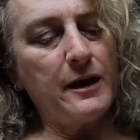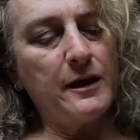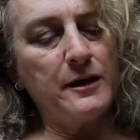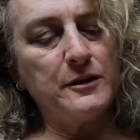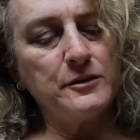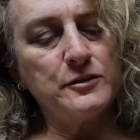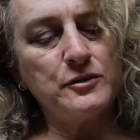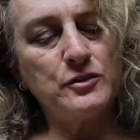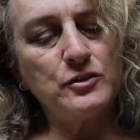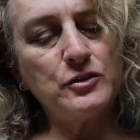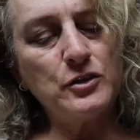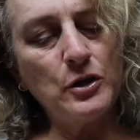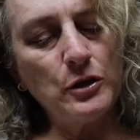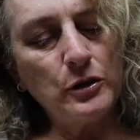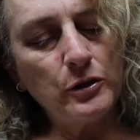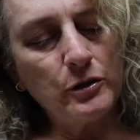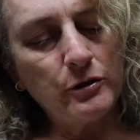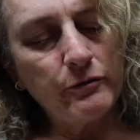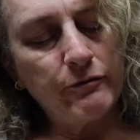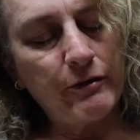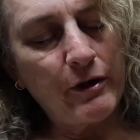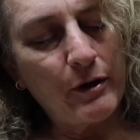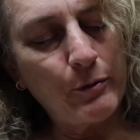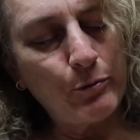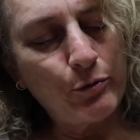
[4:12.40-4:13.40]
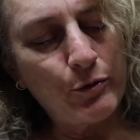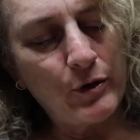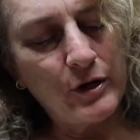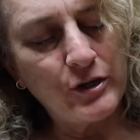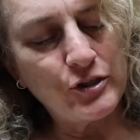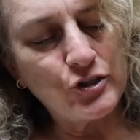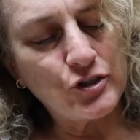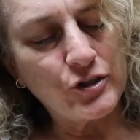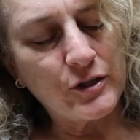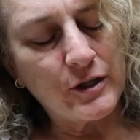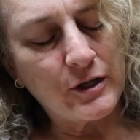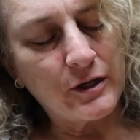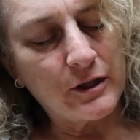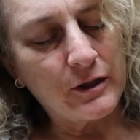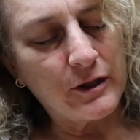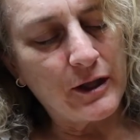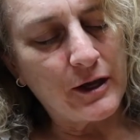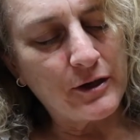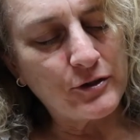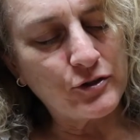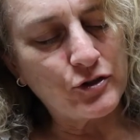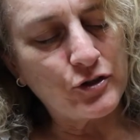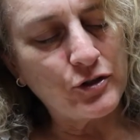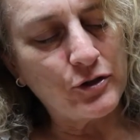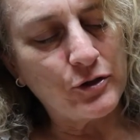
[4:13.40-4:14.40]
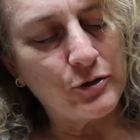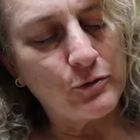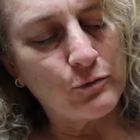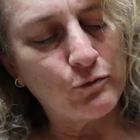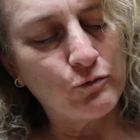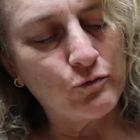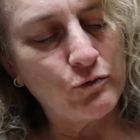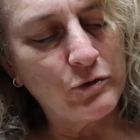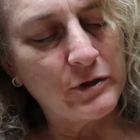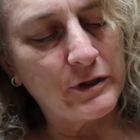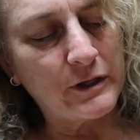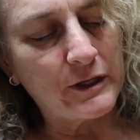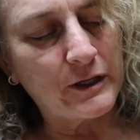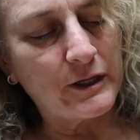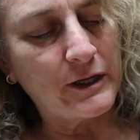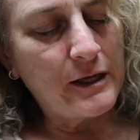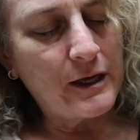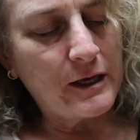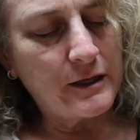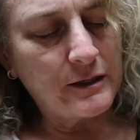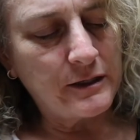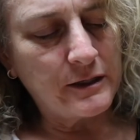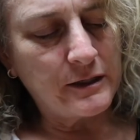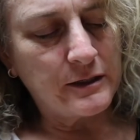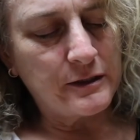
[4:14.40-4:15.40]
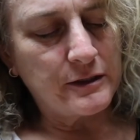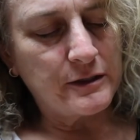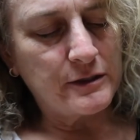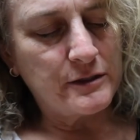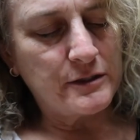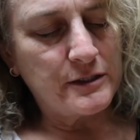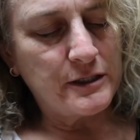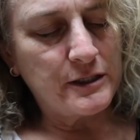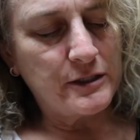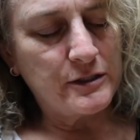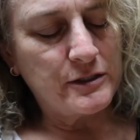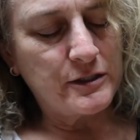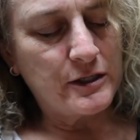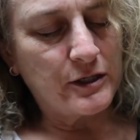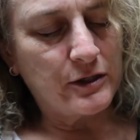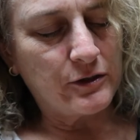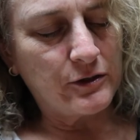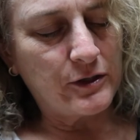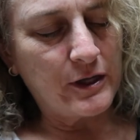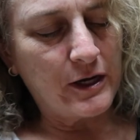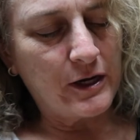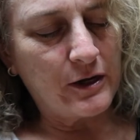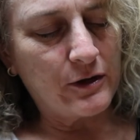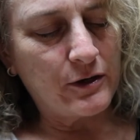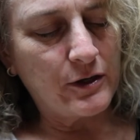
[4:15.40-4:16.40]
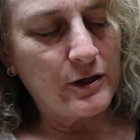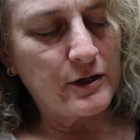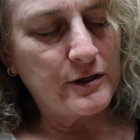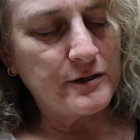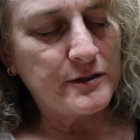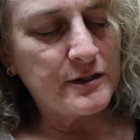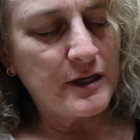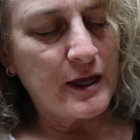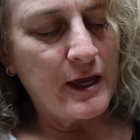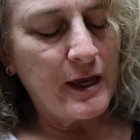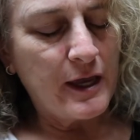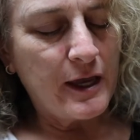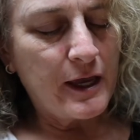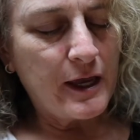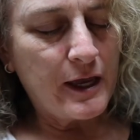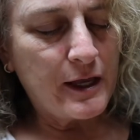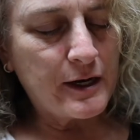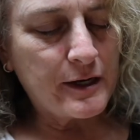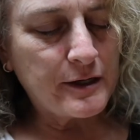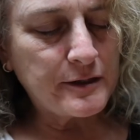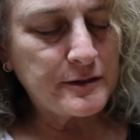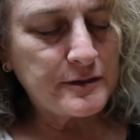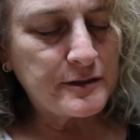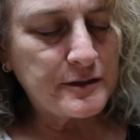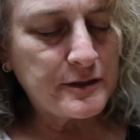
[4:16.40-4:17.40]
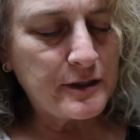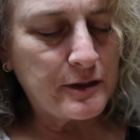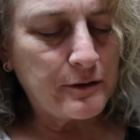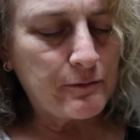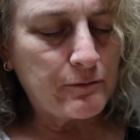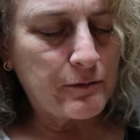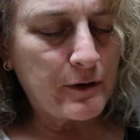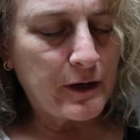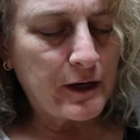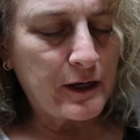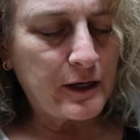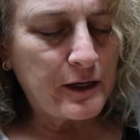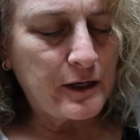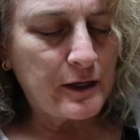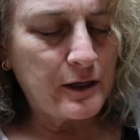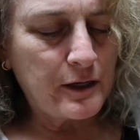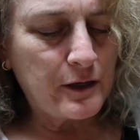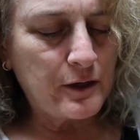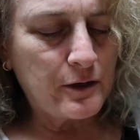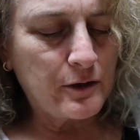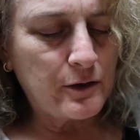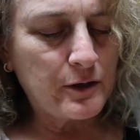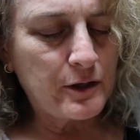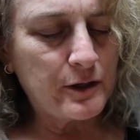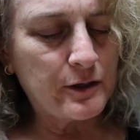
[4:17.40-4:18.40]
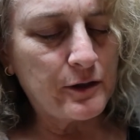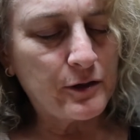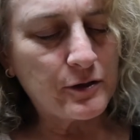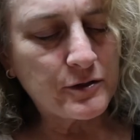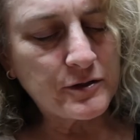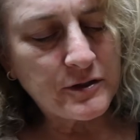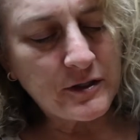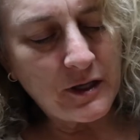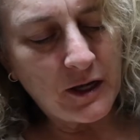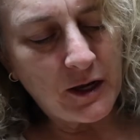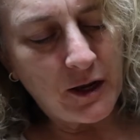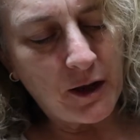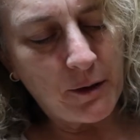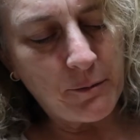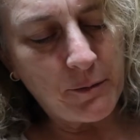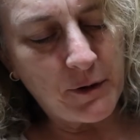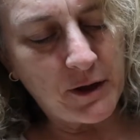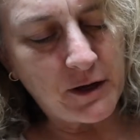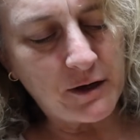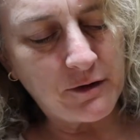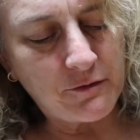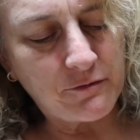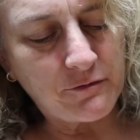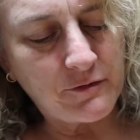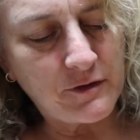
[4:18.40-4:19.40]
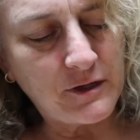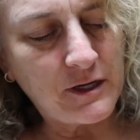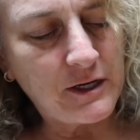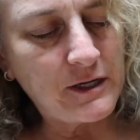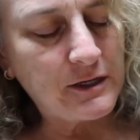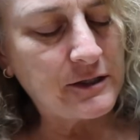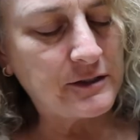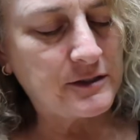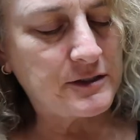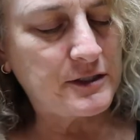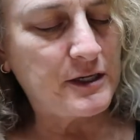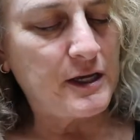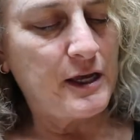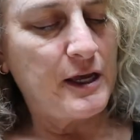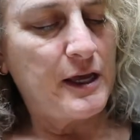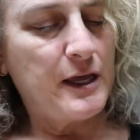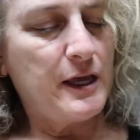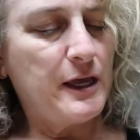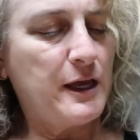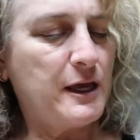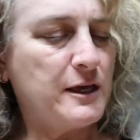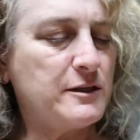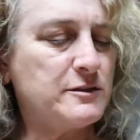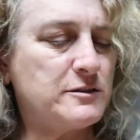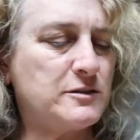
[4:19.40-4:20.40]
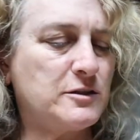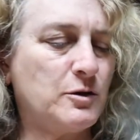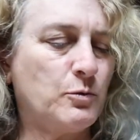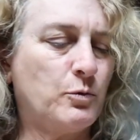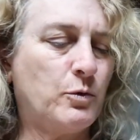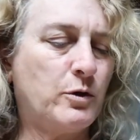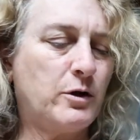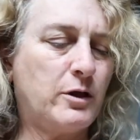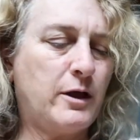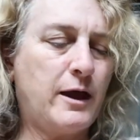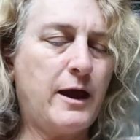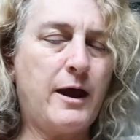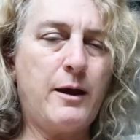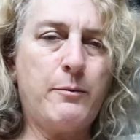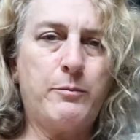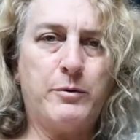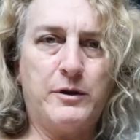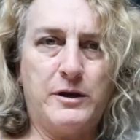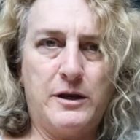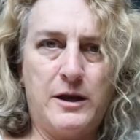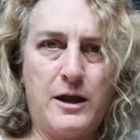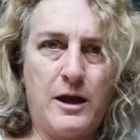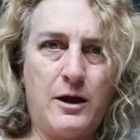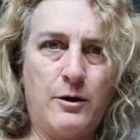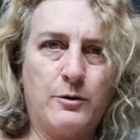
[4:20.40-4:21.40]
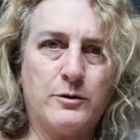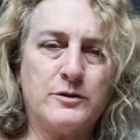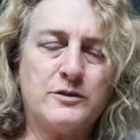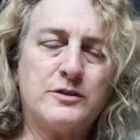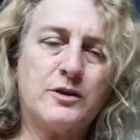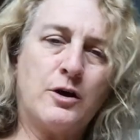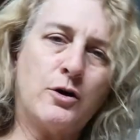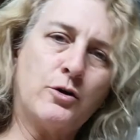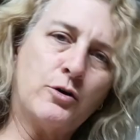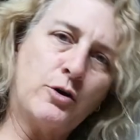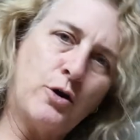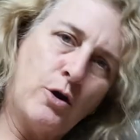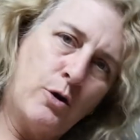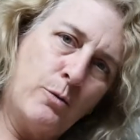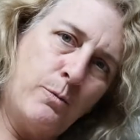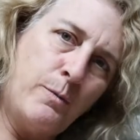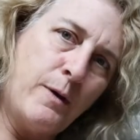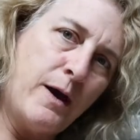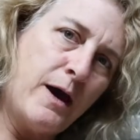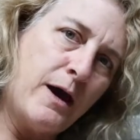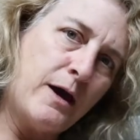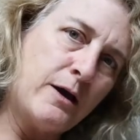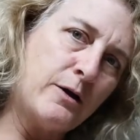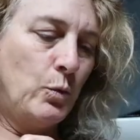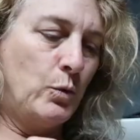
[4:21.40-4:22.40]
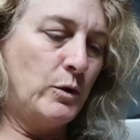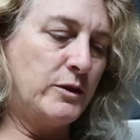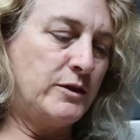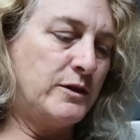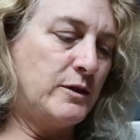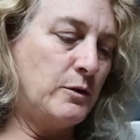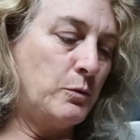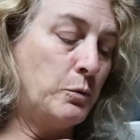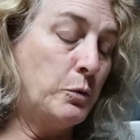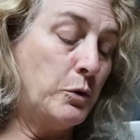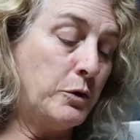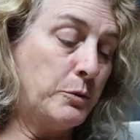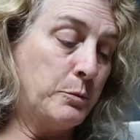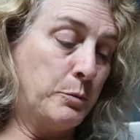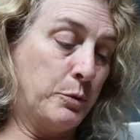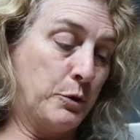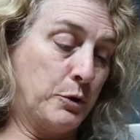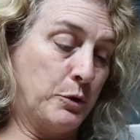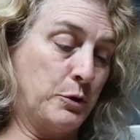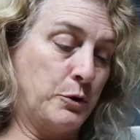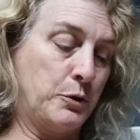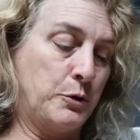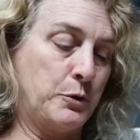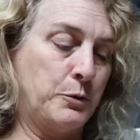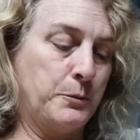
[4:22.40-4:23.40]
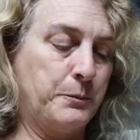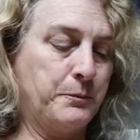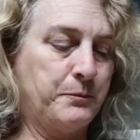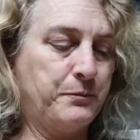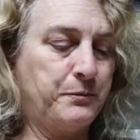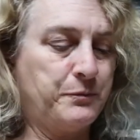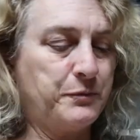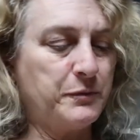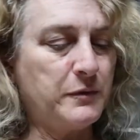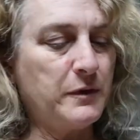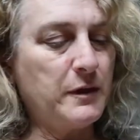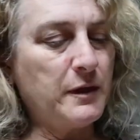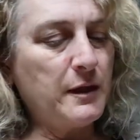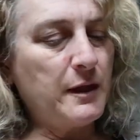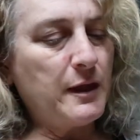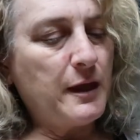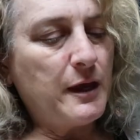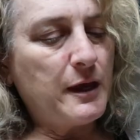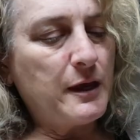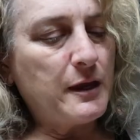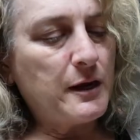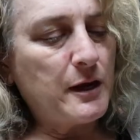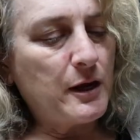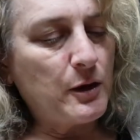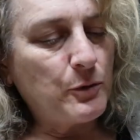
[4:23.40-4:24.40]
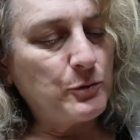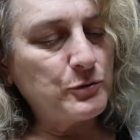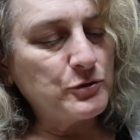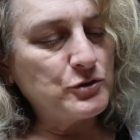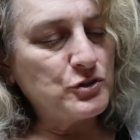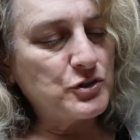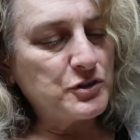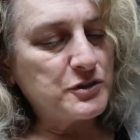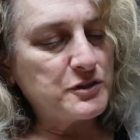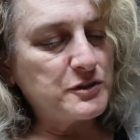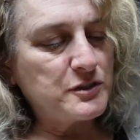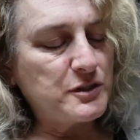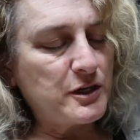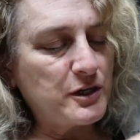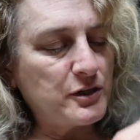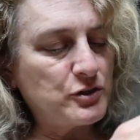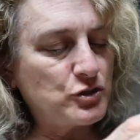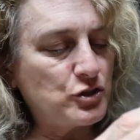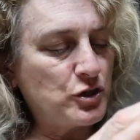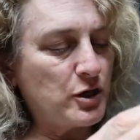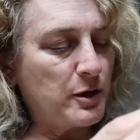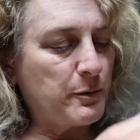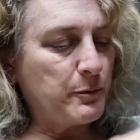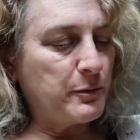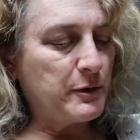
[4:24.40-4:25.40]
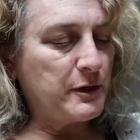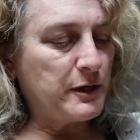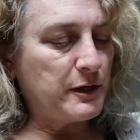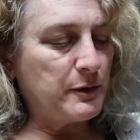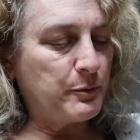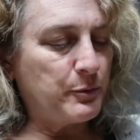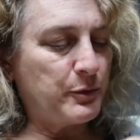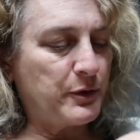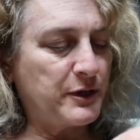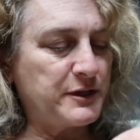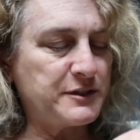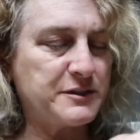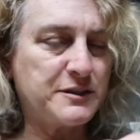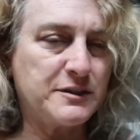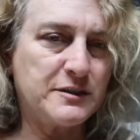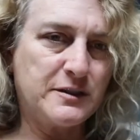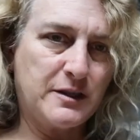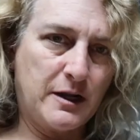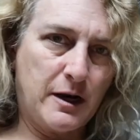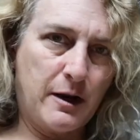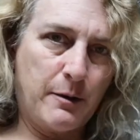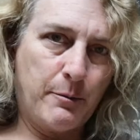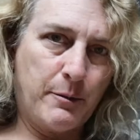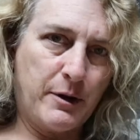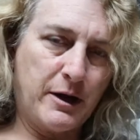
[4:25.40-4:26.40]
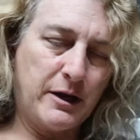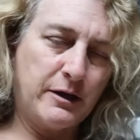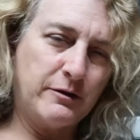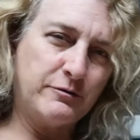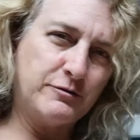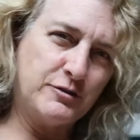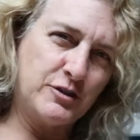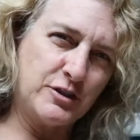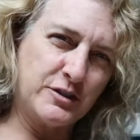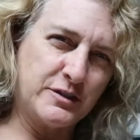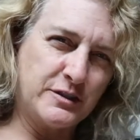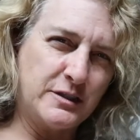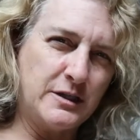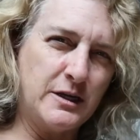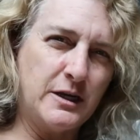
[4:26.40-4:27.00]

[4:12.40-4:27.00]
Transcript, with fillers: has so little vibration that allows you to really get in the detailed areas. And I see right here, it looks like I might have nicked. And so what'll happen now is I'll go back with the wood burner, and I will just touch up any places that I might have just